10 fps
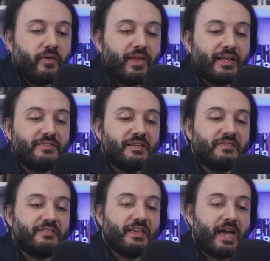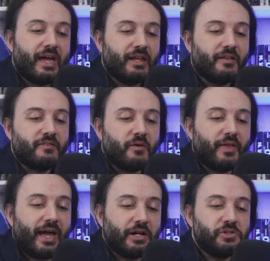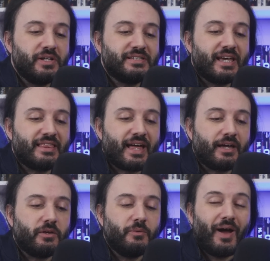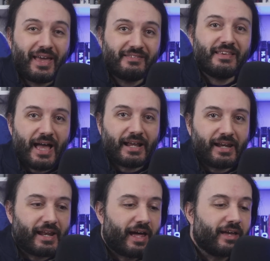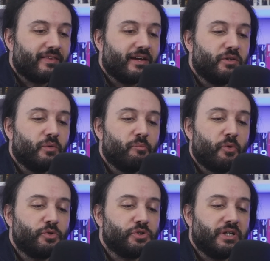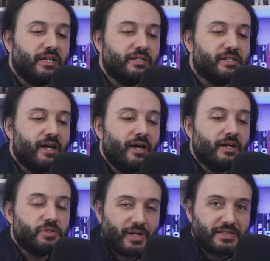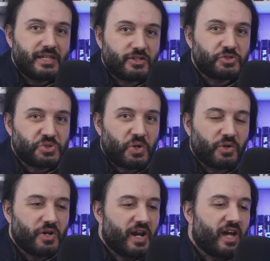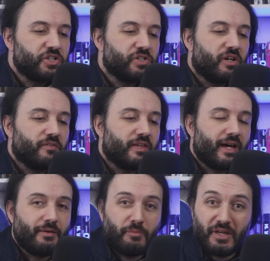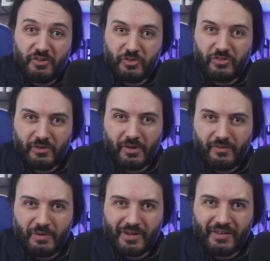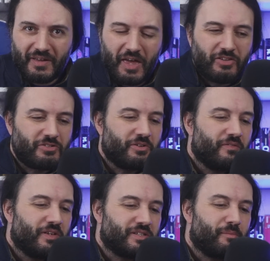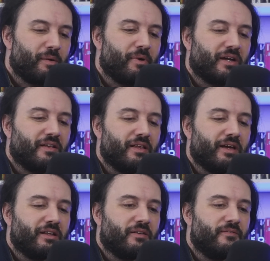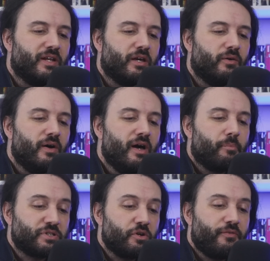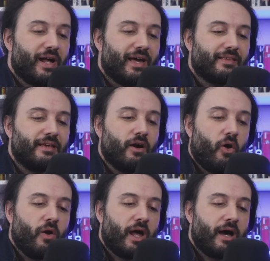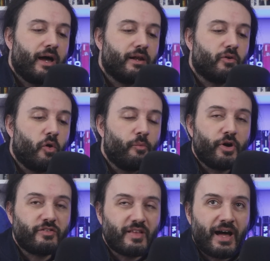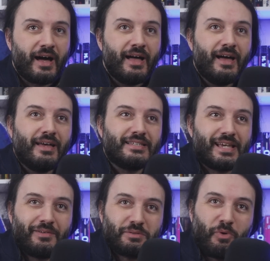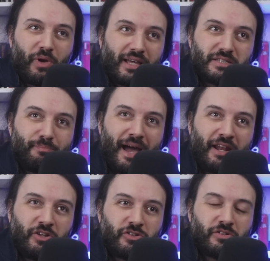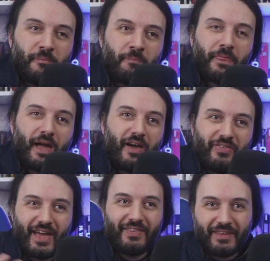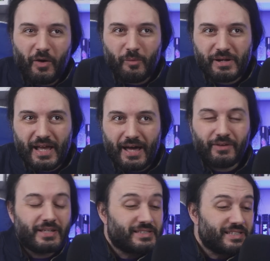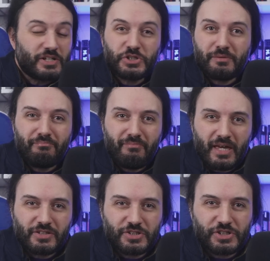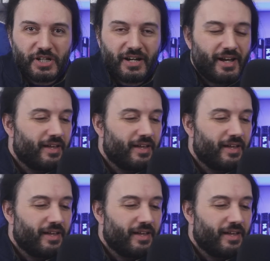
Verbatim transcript: That's insane. So they actually say thank you exactly like they do in Portuguese. So I see a strong connection over there. It'd be interesting to have a look at the history of this. I might make a dedicated video. But so far, like the hola and como está sounds more like Spanish. And then the obrigado, it's such a mixture.